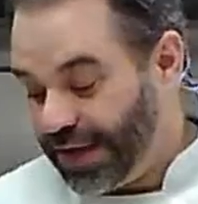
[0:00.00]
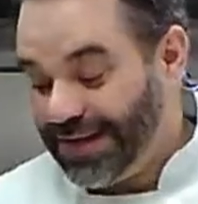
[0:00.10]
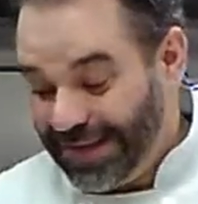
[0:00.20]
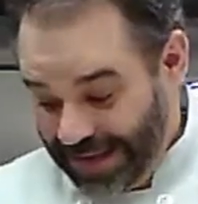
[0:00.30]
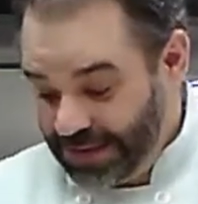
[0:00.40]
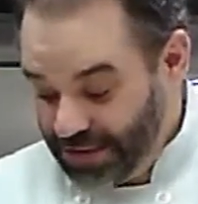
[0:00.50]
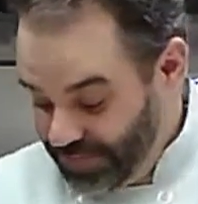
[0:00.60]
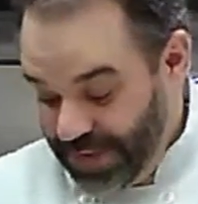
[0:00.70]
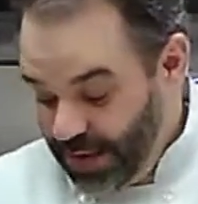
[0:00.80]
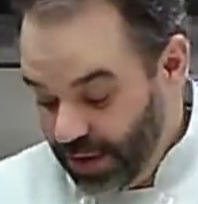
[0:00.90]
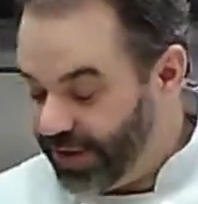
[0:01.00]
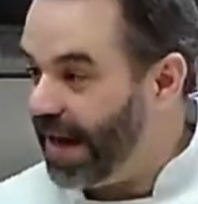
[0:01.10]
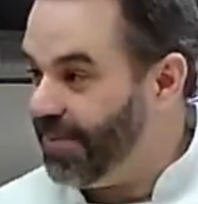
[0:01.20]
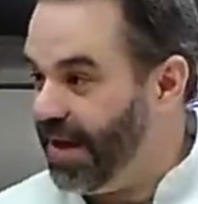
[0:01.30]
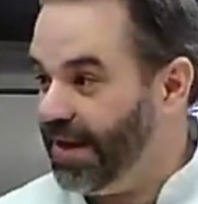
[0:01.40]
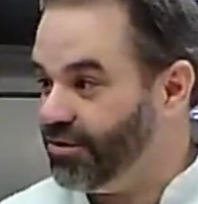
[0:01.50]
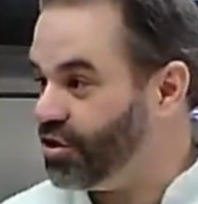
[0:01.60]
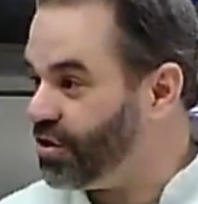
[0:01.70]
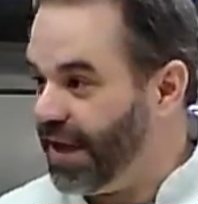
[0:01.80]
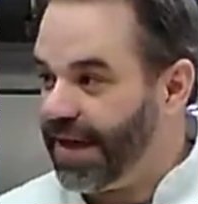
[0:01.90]
get this meal that I made
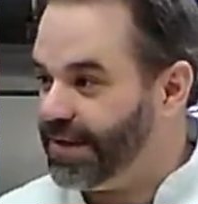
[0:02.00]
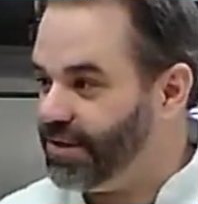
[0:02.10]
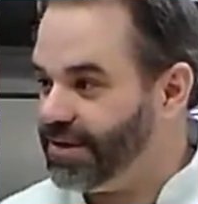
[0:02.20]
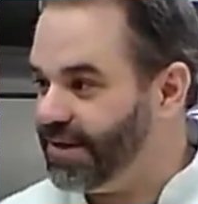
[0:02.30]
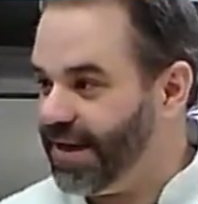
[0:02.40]
just like I did